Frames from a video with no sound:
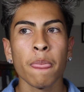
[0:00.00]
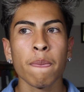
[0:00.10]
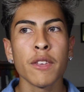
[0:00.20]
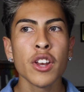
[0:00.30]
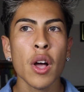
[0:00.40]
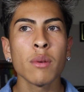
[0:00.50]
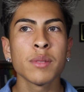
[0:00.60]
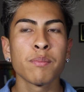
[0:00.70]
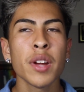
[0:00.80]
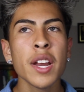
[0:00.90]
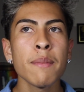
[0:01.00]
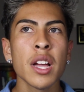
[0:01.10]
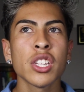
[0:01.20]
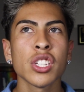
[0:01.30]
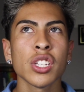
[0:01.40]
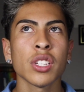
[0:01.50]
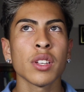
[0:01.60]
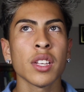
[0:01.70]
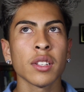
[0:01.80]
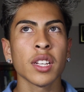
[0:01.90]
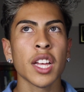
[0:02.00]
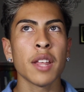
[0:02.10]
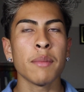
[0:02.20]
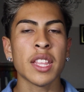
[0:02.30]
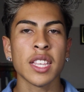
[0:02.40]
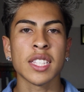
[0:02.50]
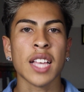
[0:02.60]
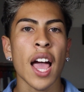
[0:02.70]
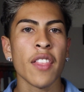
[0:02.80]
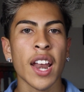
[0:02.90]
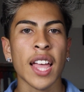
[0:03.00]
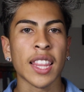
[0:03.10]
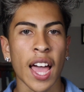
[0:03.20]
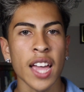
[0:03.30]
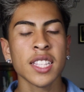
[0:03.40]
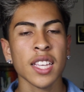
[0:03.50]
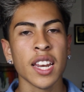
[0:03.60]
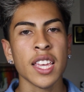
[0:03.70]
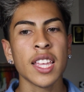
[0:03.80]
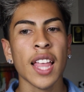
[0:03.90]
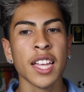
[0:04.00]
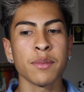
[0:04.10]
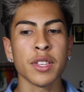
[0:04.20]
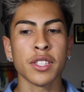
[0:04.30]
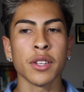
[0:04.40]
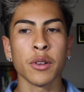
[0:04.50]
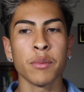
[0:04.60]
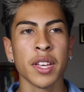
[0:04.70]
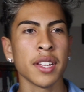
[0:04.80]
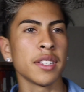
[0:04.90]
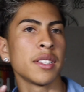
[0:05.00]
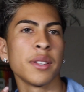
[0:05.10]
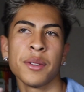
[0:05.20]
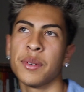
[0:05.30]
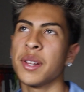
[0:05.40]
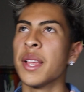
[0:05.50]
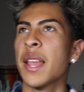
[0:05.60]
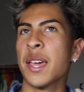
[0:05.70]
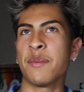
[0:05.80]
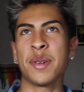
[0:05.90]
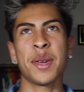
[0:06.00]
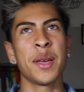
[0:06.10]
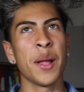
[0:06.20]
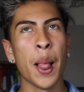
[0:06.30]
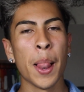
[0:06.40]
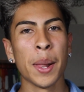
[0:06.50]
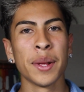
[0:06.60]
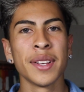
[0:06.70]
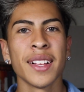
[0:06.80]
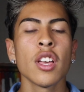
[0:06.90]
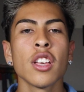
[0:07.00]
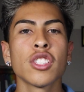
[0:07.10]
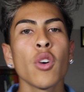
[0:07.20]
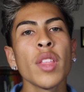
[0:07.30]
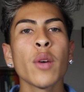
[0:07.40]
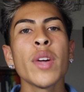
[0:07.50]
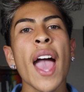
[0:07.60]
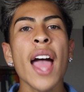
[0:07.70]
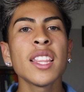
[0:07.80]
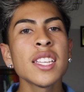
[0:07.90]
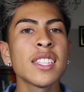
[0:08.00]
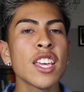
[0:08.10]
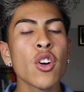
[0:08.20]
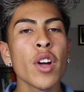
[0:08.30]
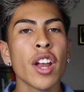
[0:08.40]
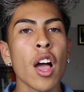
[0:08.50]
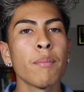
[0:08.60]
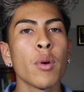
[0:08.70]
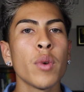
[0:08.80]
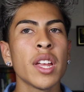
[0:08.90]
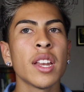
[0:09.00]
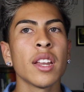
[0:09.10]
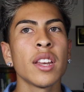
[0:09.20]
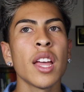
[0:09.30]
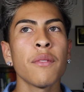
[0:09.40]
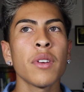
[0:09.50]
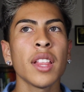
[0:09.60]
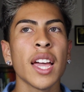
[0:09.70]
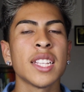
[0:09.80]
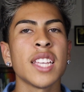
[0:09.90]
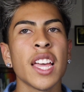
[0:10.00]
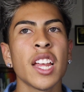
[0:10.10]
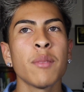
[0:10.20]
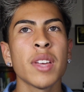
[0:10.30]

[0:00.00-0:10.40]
you know, I was pretty much gonna meet this guy that I liked, and he liked me too, because who wouldn't, I mean. So like we had this thing going on, but we never like dated